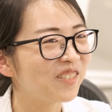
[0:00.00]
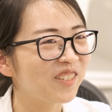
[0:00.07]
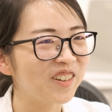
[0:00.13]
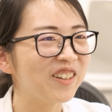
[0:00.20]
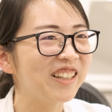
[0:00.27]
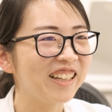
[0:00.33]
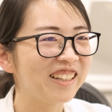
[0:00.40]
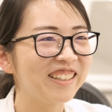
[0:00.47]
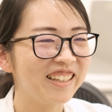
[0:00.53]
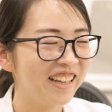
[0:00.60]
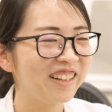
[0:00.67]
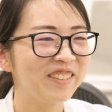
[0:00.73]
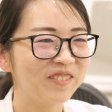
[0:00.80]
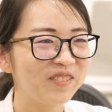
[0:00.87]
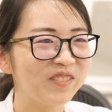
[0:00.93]
Right? Yeah,
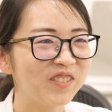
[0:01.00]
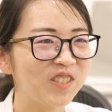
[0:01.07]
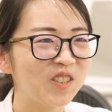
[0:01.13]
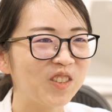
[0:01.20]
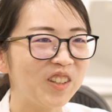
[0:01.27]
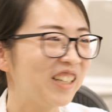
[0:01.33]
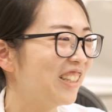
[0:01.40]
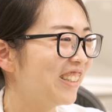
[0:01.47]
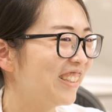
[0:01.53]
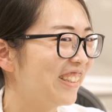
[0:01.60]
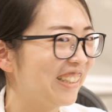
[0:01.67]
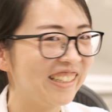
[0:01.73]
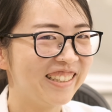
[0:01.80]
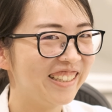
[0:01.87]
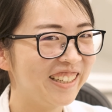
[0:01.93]
so
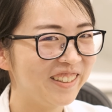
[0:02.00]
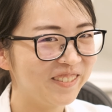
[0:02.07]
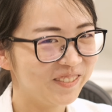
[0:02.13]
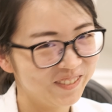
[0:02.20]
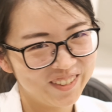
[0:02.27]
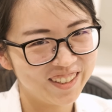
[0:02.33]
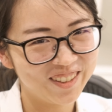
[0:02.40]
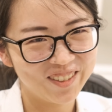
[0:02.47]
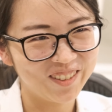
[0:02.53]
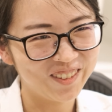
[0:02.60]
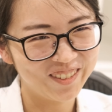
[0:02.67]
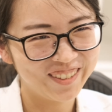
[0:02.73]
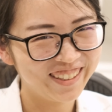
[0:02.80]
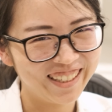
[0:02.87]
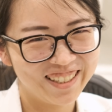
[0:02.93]
that's it.
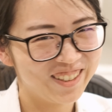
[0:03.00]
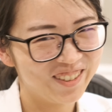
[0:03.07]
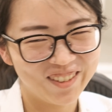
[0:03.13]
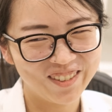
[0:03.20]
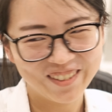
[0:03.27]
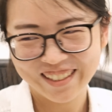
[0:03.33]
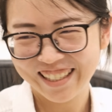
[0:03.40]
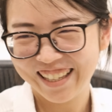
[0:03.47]
That's all.